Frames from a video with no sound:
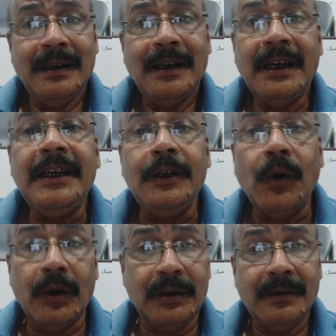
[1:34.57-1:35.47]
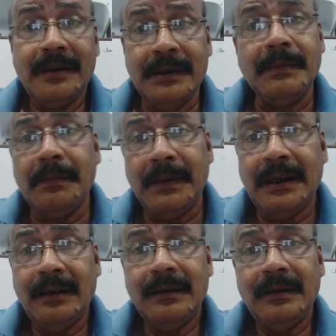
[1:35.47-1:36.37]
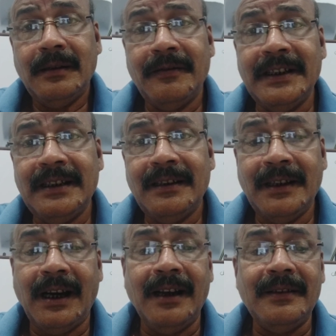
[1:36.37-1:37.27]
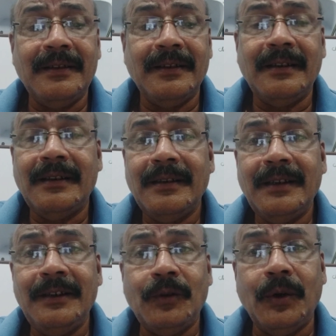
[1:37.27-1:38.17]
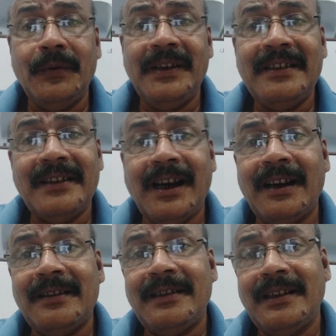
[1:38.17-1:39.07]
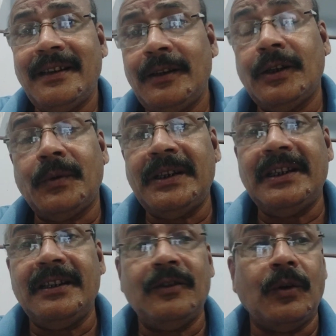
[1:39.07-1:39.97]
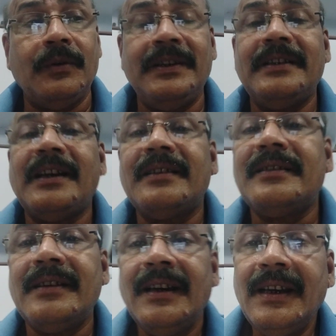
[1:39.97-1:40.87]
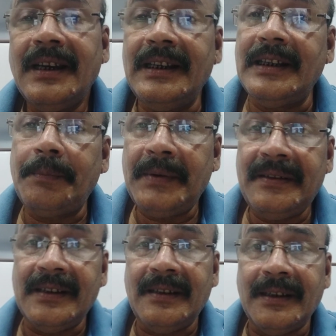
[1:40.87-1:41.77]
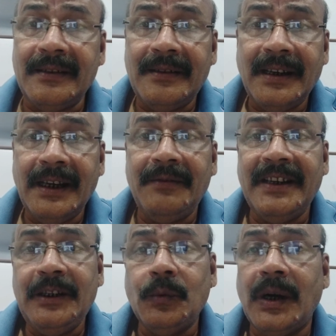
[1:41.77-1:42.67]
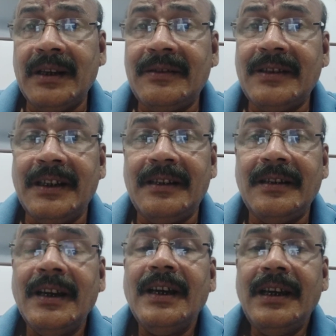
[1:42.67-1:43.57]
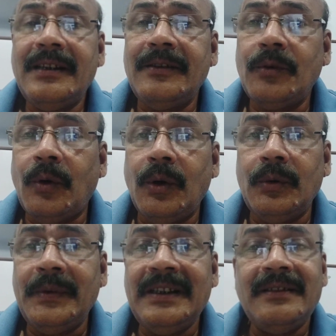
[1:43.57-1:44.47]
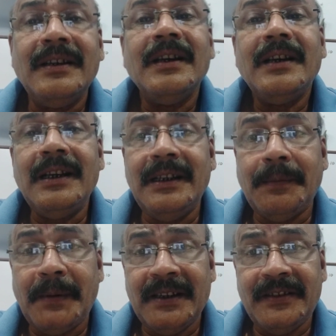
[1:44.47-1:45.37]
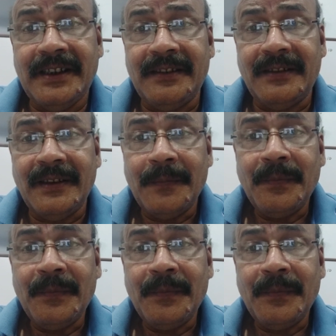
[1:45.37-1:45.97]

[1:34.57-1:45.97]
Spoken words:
He got, remember, when the answer is always asked, the question is always asked in the present tense, and when you answer it, it is always in the past tense.